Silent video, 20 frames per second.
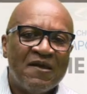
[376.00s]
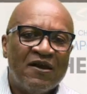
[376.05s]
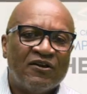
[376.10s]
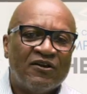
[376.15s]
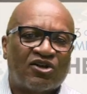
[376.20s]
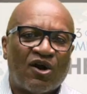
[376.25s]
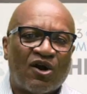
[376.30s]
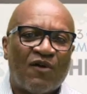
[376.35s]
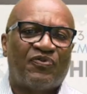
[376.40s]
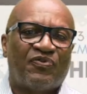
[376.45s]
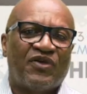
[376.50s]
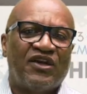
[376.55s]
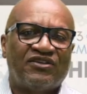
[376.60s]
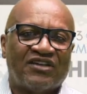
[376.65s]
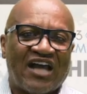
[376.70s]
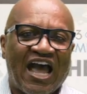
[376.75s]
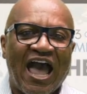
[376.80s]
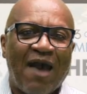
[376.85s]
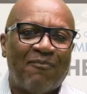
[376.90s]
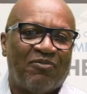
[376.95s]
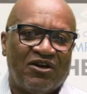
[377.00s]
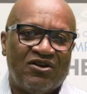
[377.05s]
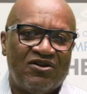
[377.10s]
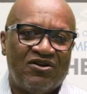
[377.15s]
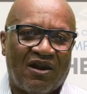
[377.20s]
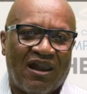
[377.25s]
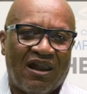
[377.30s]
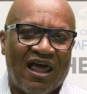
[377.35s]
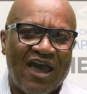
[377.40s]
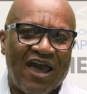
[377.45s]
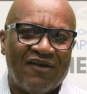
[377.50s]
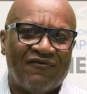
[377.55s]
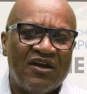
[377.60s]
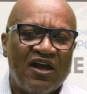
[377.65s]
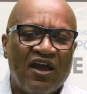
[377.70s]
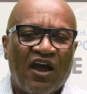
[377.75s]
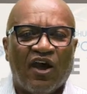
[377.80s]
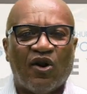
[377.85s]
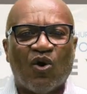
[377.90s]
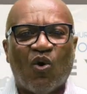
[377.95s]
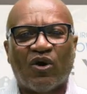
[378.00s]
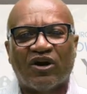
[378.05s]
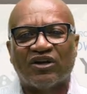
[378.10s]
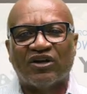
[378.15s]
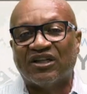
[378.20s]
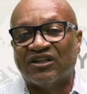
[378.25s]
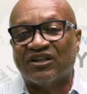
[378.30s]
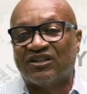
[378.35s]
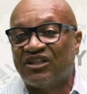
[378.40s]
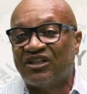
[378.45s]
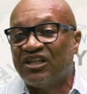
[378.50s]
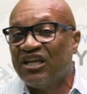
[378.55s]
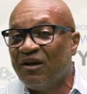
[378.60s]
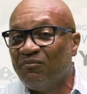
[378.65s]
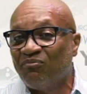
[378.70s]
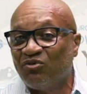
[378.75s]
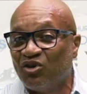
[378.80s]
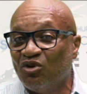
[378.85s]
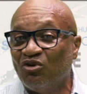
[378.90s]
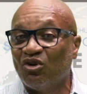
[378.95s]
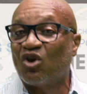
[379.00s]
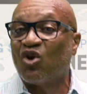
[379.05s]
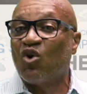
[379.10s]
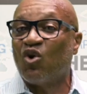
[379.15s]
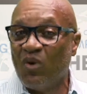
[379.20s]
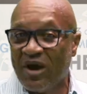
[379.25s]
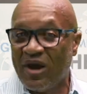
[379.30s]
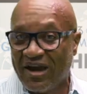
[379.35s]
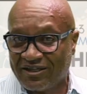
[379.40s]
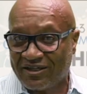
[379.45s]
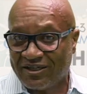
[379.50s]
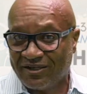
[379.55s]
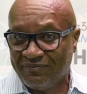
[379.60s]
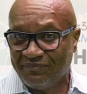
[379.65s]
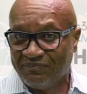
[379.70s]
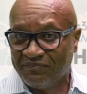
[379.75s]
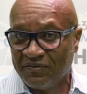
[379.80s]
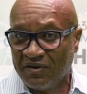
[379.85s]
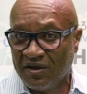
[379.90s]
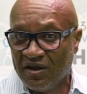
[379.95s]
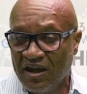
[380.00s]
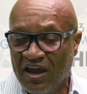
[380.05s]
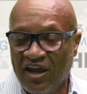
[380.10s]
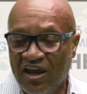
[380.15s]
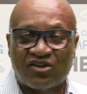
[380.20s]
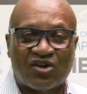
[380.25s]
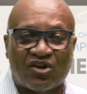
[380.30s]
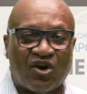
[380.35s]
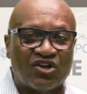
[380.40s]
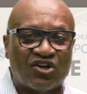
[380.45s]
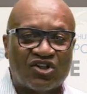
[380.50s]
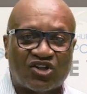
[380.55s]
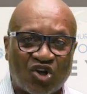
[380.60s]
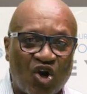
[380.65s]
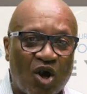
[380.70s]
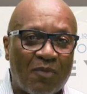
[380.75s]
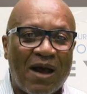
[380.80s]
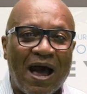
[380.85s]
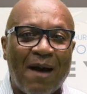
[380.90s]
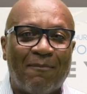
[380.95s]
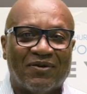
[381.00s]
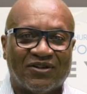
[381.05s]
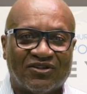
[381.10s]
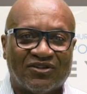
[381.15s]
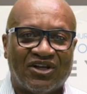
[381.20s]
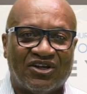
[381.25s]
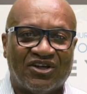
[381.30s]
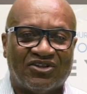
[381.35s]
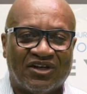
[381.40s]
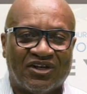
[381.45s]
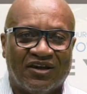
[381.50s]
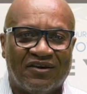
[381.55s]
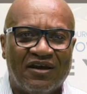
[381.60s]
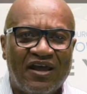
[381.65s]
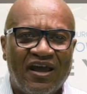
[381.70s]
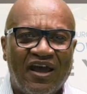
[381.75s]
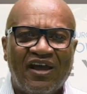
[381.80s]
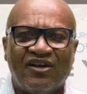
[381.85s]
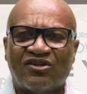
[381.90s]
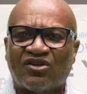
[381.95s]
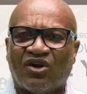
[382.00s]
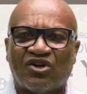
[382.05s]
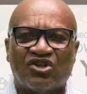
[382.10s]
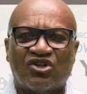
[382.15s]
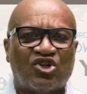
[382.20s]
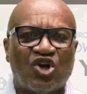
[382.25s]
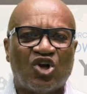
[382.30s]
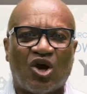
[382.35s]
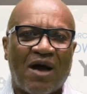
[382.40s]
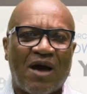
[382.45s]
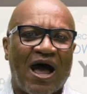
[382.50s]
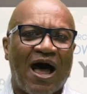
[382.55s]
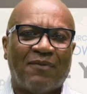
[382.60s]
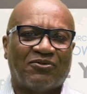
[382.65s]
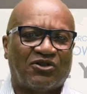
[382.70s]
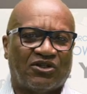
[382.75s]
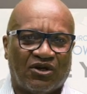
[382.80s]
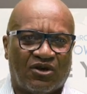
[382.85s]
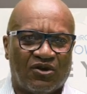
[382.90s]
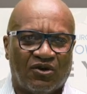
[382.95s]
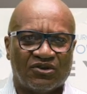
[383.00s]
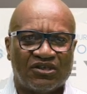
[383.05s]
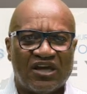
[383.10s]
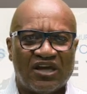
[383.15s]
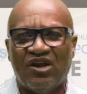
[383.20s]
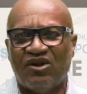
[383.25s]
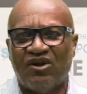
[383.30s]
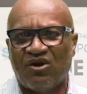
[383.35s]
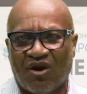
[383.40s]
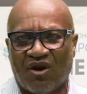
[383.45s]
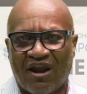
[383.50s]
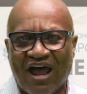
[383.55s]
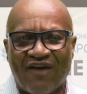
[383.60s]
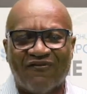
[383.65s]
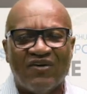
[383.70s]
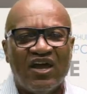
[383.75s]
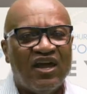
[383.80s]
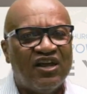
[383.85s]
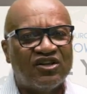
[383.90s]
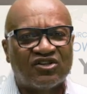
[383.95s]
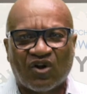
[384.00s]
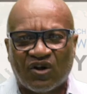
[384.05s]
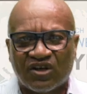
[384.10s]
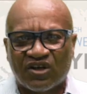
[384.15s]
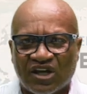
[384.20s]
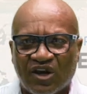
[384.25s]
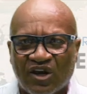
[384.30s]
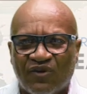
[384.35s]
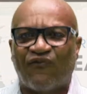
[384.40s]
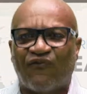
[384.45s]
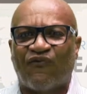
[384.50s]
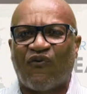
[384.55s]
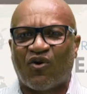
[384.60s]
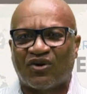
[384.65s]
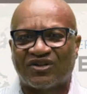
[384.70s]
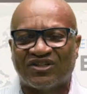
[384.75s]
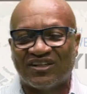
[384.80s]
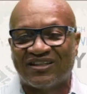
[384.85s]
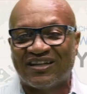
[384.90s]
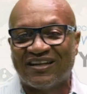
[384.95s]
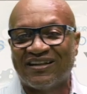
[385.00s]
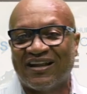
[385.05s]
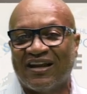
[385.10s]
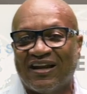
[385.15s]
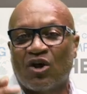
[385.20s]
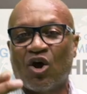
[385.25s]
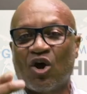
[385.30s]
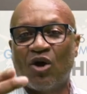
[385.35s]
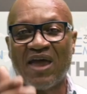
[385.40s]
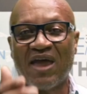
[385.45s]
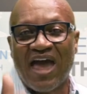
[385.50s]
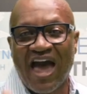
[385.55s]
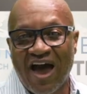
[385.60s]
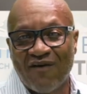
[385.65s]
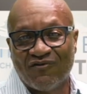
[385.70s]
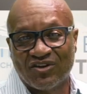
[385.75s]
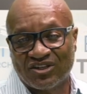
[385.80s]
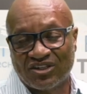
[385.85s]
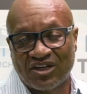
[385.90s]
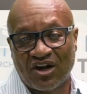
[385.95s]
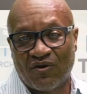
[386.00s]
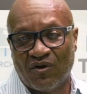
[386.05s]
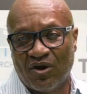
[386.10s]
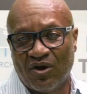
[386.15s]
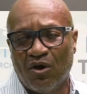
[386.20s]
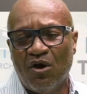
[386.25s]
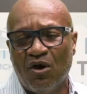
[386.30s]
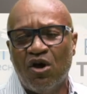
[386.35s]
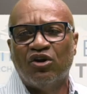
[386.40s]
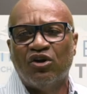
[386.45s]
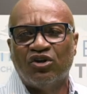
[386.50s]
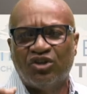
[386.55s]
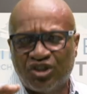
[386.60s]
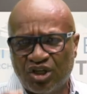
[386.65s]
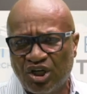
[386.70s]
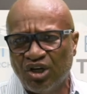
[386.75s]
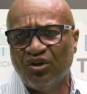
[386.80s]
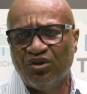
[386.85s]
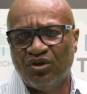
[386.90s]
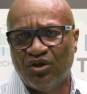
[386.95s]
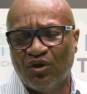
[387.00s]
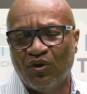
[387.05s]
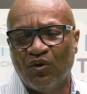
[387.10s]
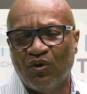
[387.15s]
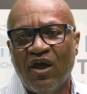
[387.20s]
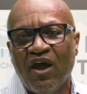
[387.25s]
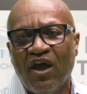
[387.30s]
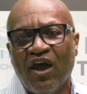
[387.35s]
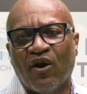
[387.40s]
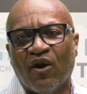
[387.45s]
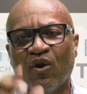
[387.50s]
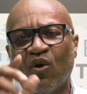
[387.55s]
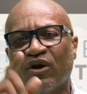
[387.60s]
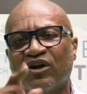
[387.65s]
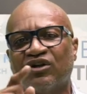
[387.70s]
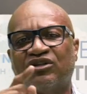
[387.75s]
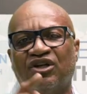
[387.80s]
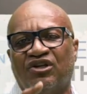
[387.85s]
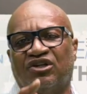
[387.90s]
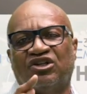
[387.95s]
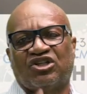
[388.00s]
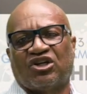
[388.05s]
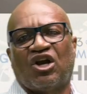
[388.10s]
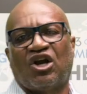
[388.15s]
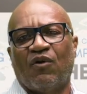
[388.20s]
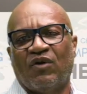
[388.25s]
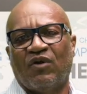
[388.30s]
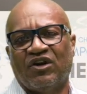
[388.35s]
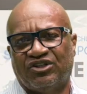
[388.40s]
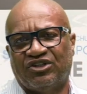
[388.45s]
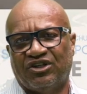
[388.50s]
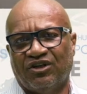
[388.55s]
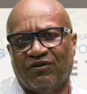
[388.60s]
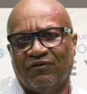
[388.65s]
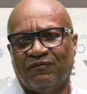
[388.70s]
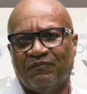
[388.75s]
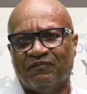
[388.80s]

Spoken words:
certain things to happen in your life in order to tempt you to quit. He's going to stir up opposition. He's going to stir up obstacles in your life. He's going to send forces that are going to be adversarial to you in order to discourage you.